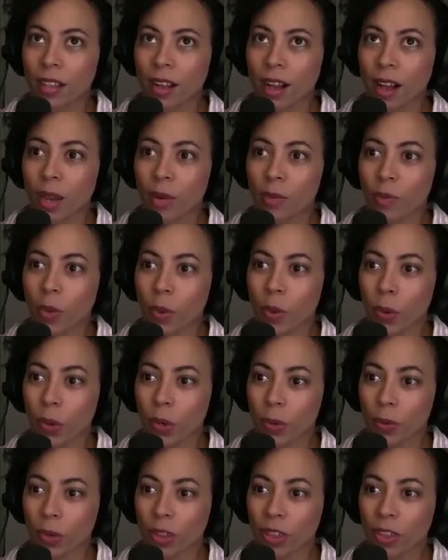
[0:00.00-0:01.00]
on
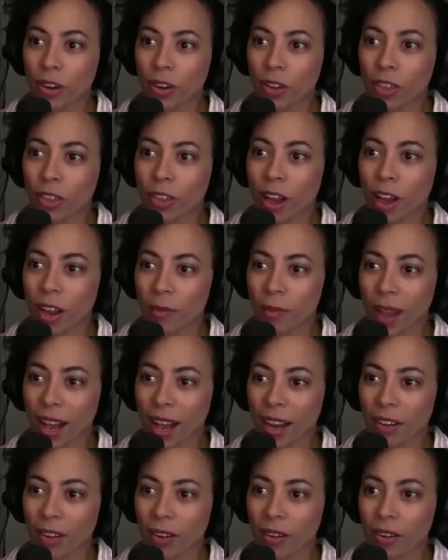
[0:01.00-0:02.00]
board with our thought
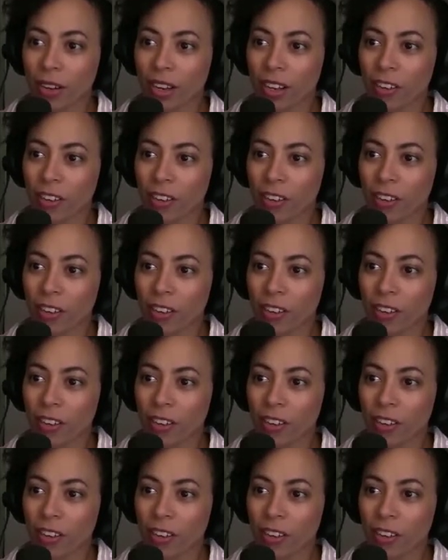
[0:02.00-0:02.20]
pattern,